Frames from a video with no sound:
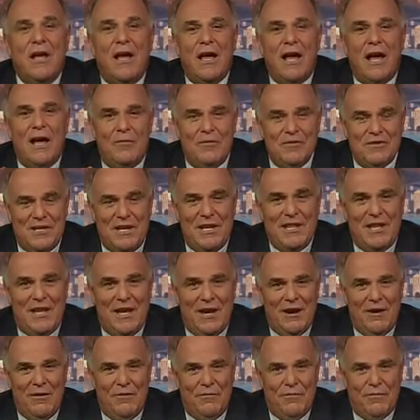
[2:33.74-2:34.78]
I was in
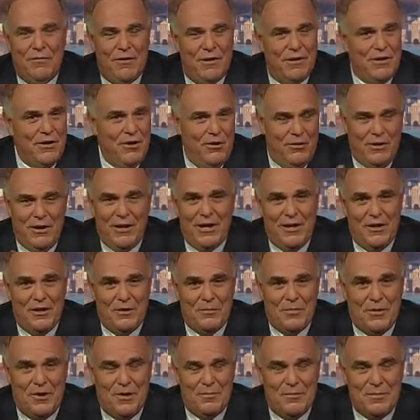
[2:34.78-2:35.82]
there for a totally other
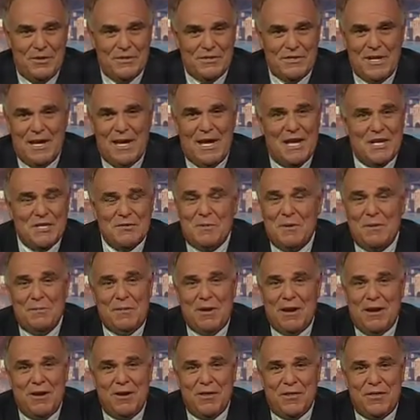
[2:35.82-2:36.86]
purpose. They asked me
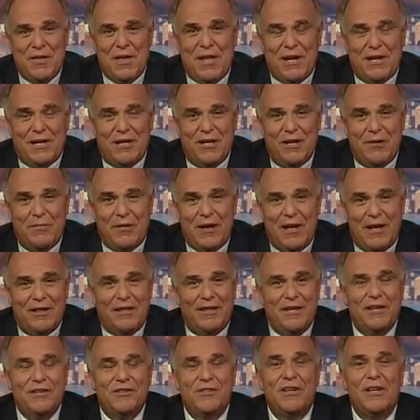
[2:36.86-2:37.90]
parenthetically about
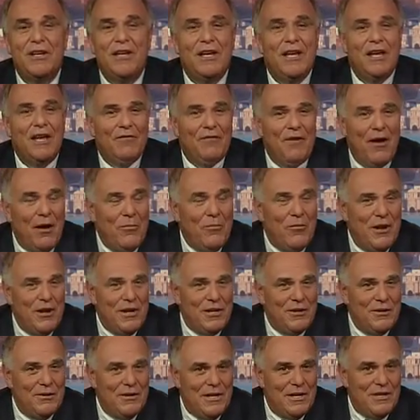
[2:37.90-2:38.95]
this. If I
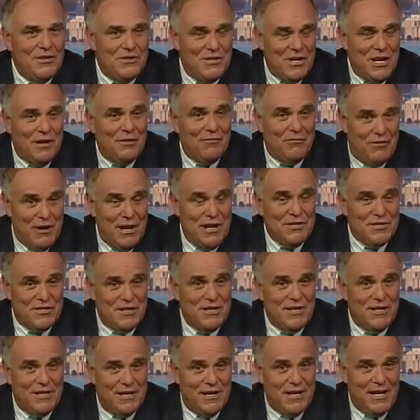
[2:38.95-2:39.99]
wanted to inject race
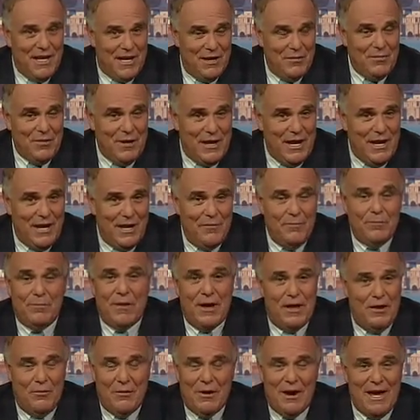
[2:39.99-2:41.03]
into the campaign,
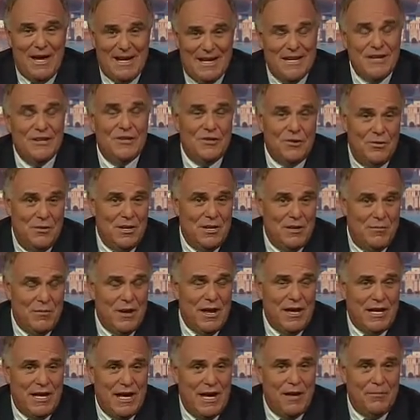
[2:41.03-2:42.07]
by the way, I didn't do it in
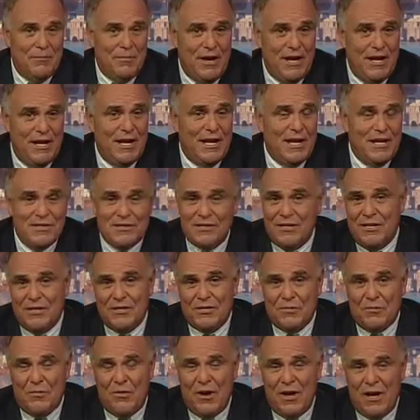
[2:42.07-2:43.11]
my campaign against Lynn
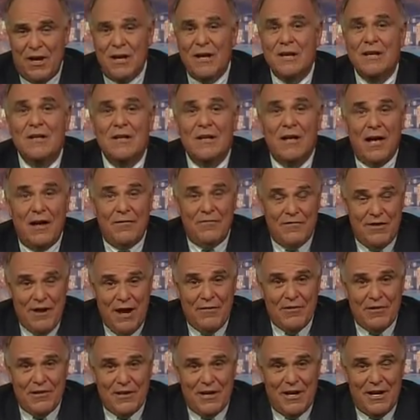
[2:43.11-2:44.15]
Swan. I've
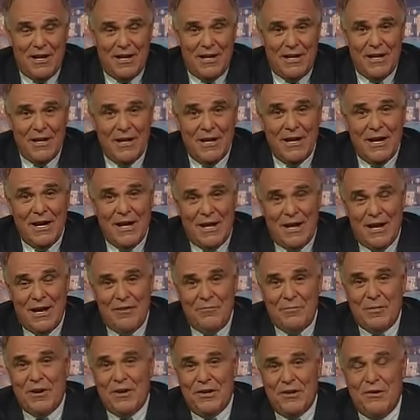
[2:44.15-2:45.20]
never done it, and
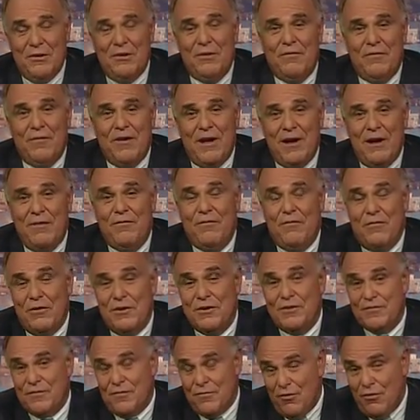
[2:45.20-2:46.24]
I've been a unifying
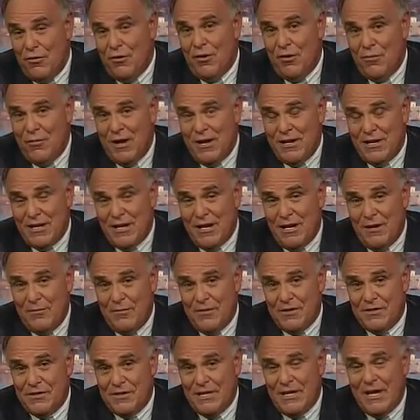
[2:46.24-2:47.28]
force for all my time
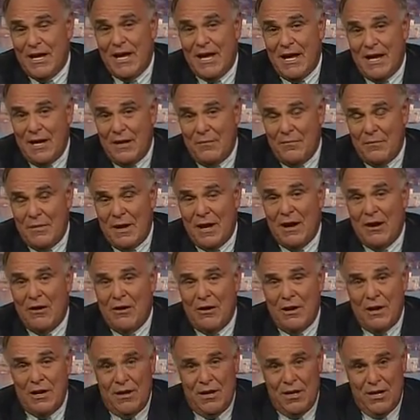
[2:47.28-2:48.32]
as DA and
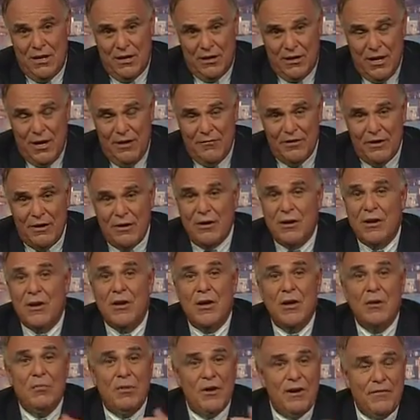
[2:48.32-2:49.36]
mayor and governor.
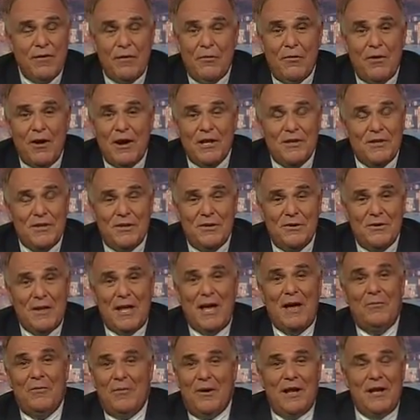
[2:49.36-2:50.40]
But if I wanted to do
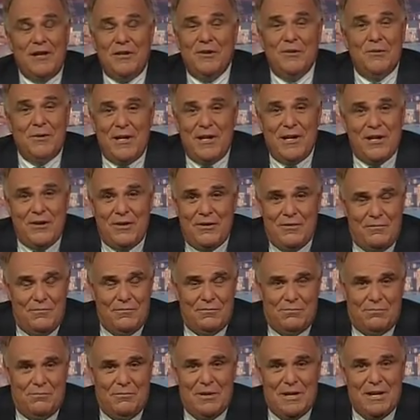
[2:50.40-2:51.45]
that, would I do it in a
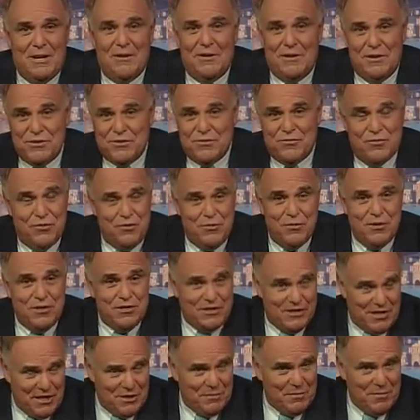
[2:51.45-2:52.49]
windowless room
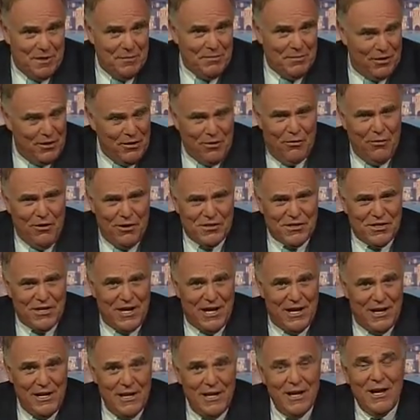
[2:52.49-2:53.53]
with 6 people? Of course
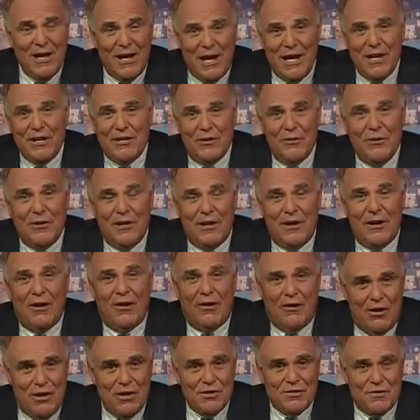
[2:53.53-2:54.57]
not. I'd do it in a
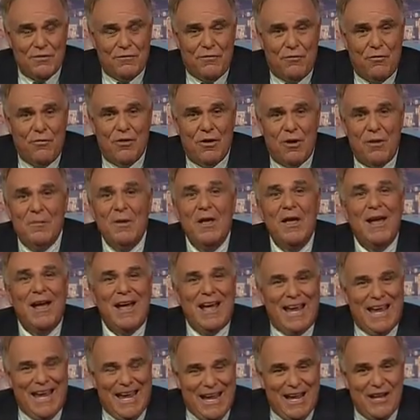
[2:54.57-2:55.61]
larger forum.
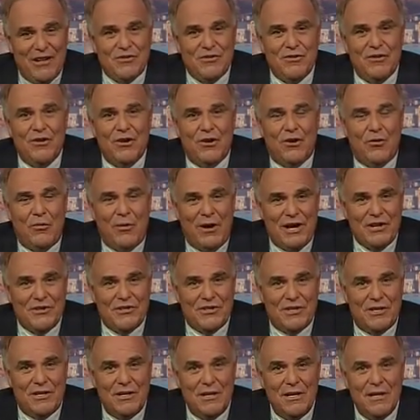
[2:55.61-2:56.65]
I answered a
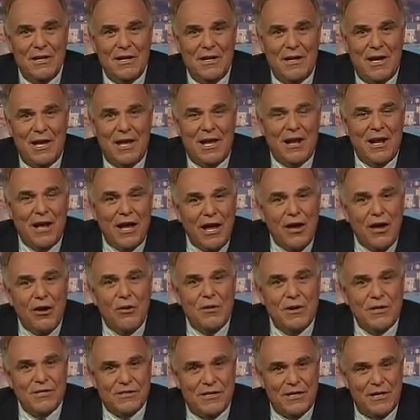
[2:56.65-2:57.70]
question. And I
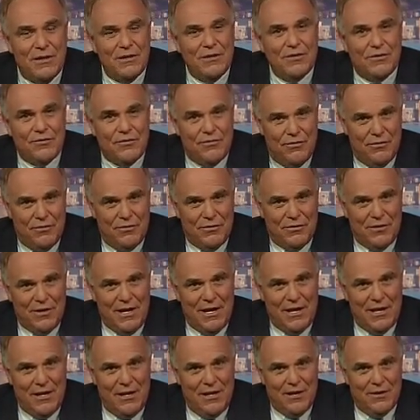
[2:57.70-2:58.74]
always tell the truth.
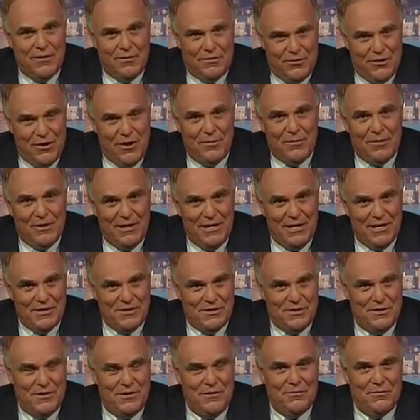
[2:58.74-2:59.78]
And the trouble
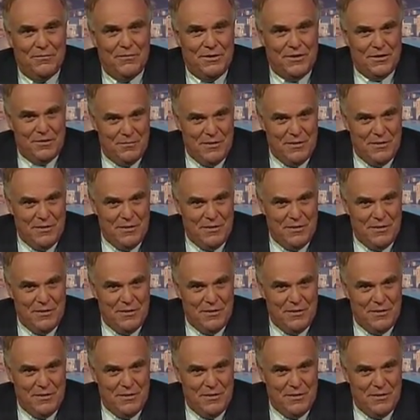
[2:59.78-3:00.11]
is with the